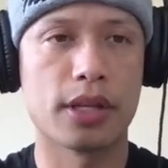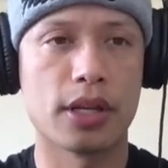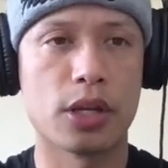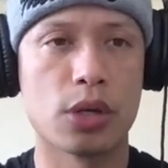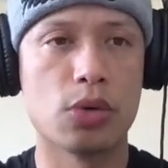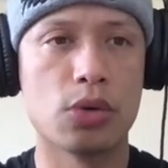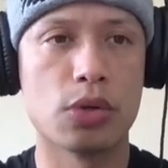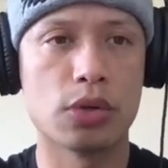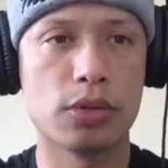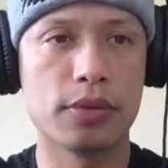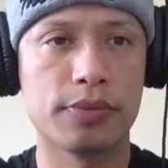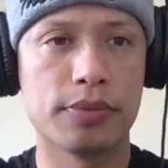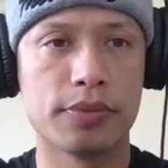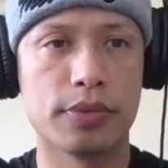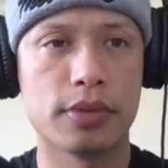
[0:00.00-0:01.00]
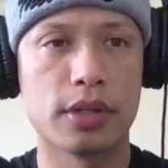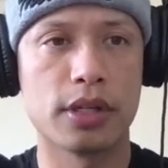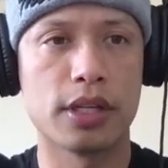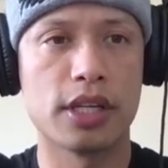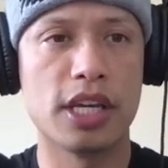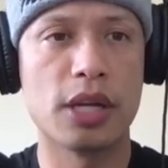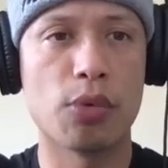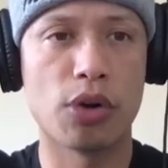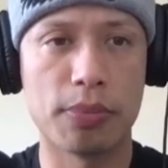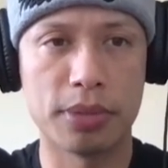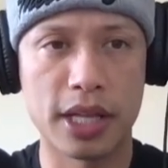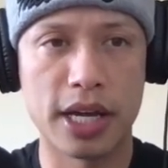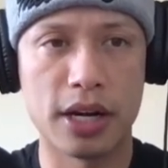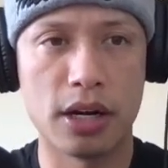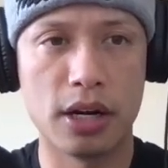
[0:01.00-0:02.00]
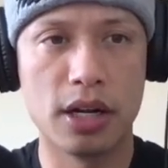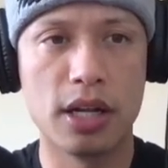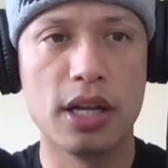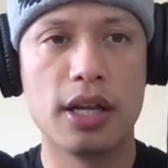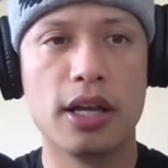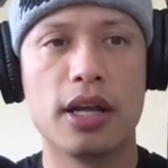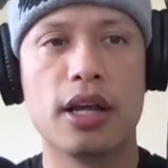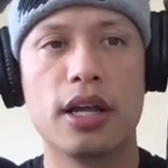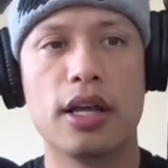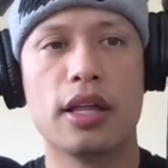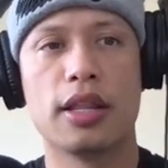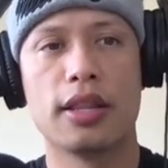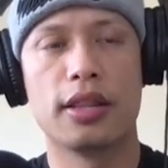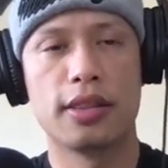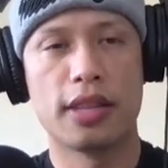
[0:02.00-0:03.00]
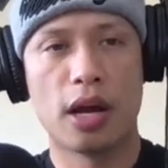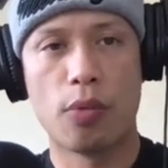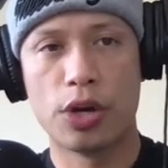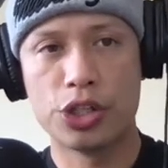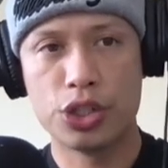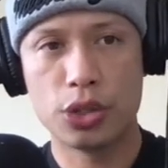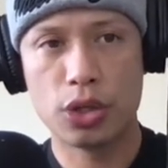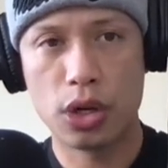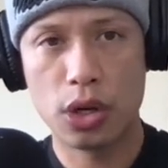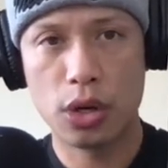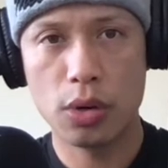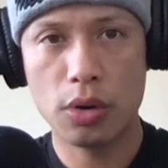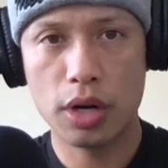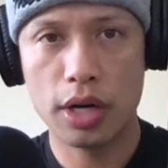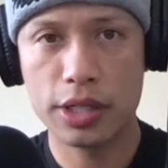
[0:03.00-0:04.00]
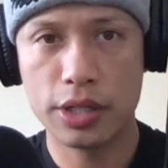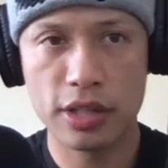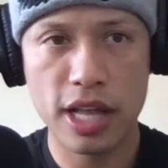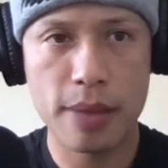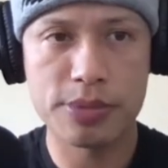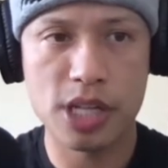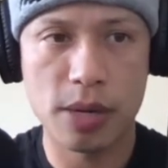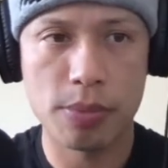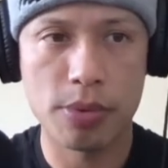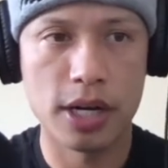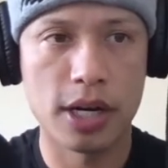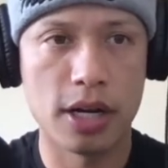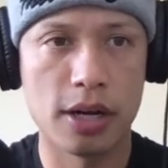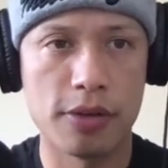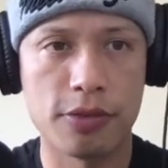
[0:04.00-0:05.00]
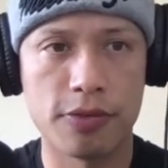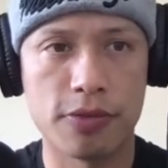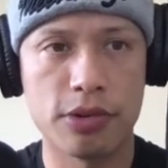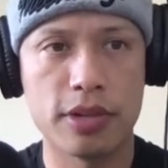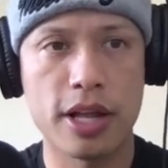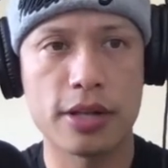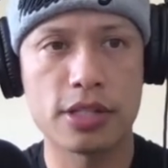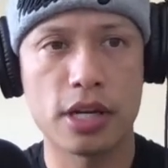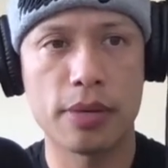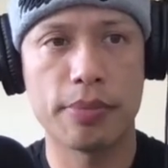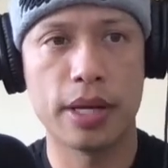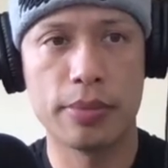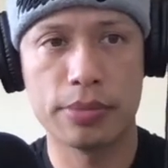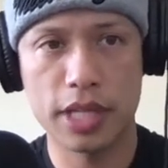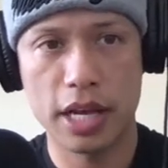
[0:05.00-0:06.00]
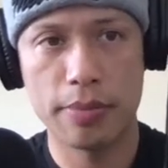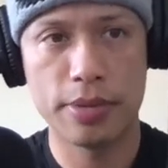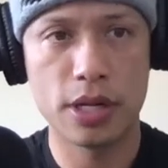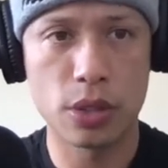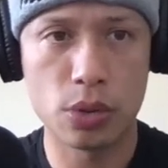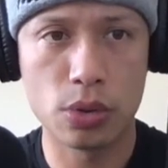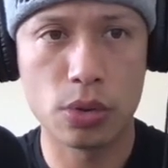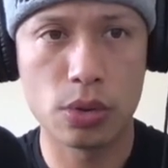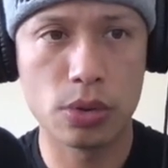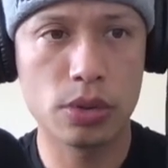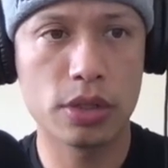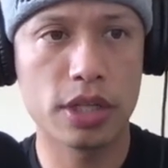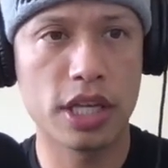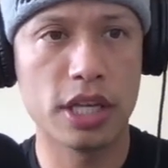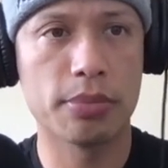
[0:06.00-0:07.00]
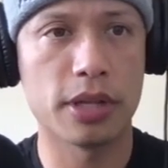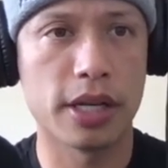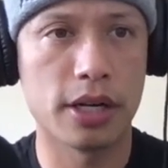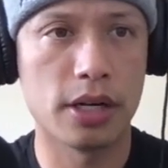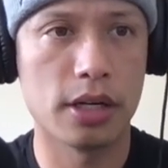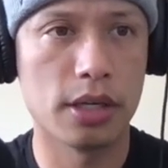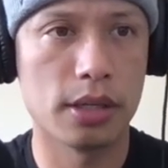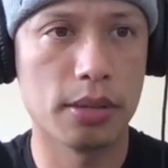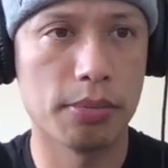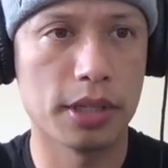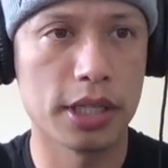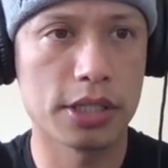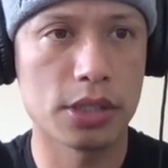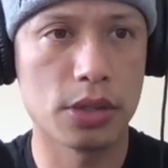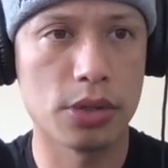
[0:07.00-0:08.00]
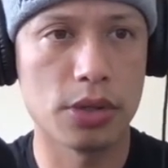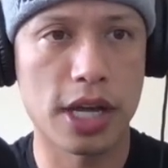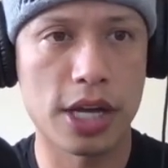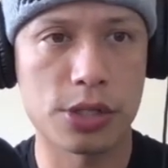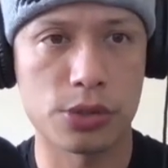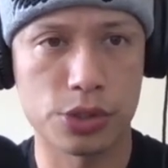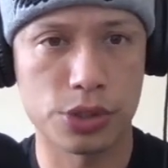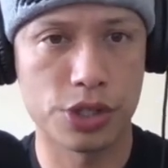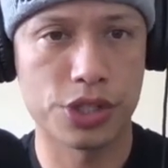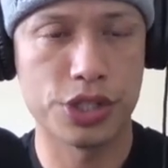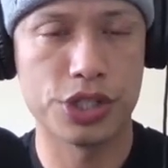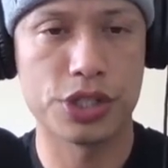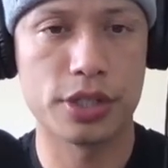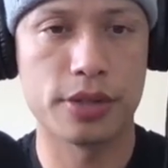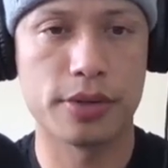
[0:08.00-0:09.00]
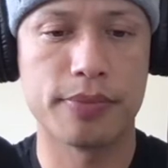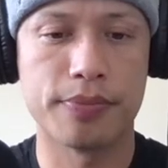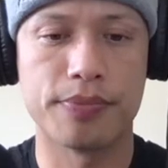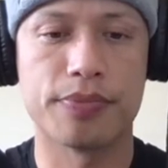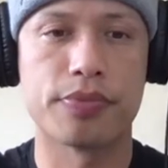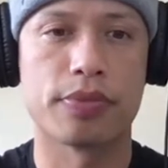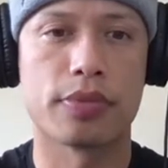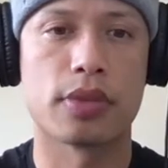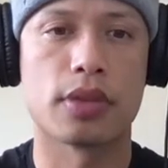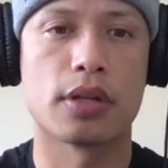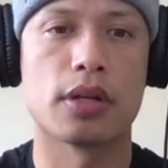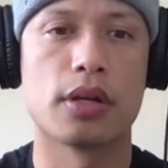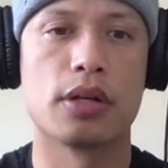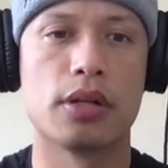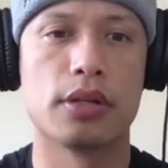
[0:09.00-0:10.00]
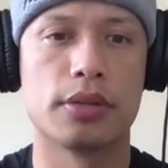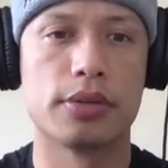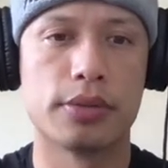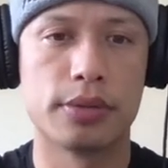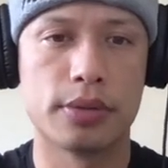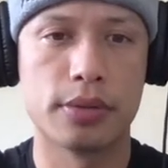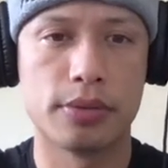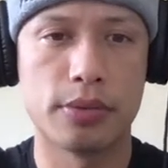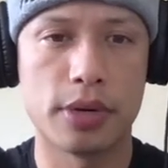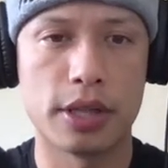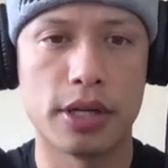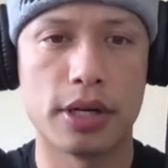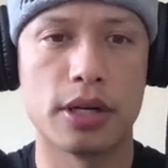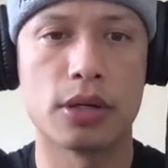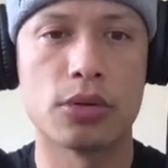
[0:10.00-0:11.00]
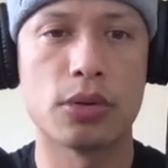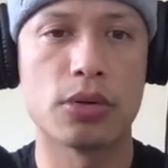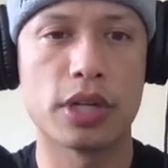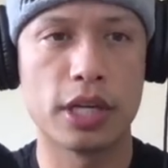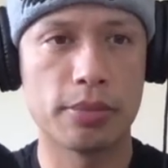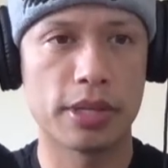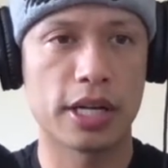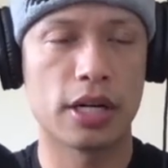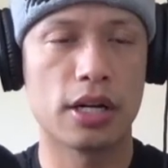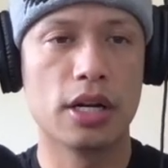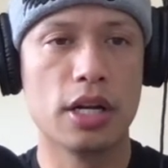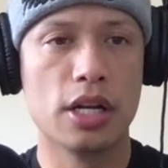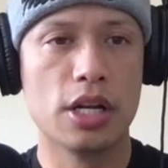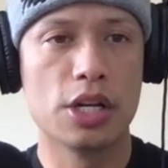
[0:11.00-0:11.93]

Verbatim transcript: Google Keyword Planner. I want you to go on your laptop right now, if you're from laptop, and type in Google Key Planner. But let's go to the actual search engine. Right there, Google Key Planner.